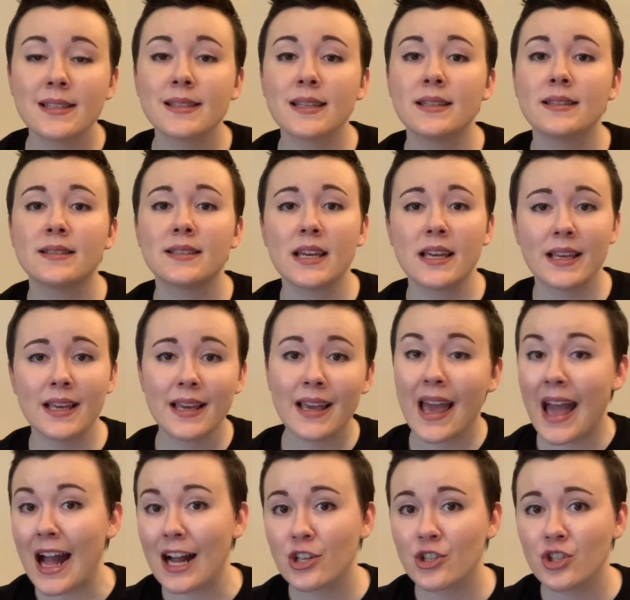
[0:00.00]
and taking
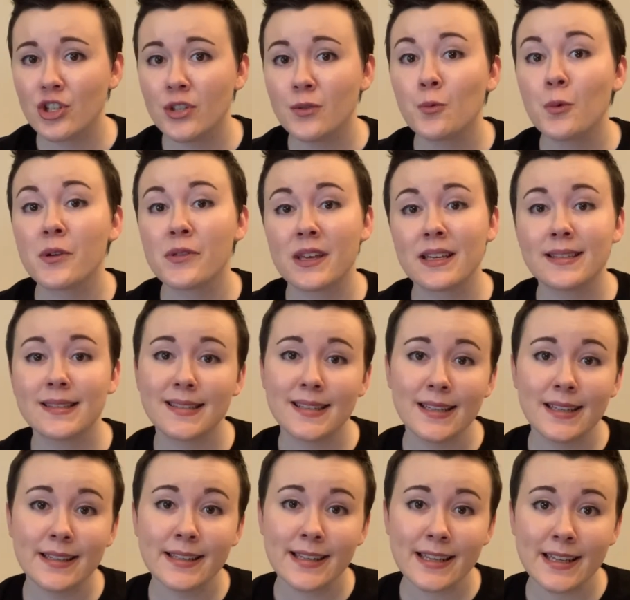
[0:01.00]
action where they see
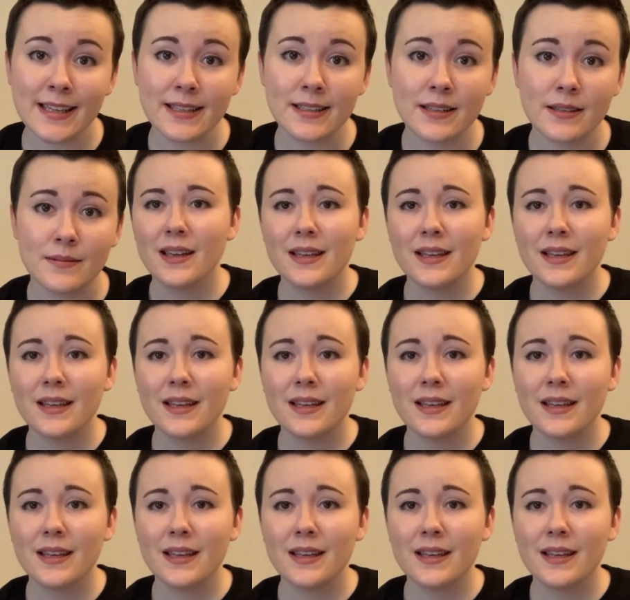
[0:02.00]
a need.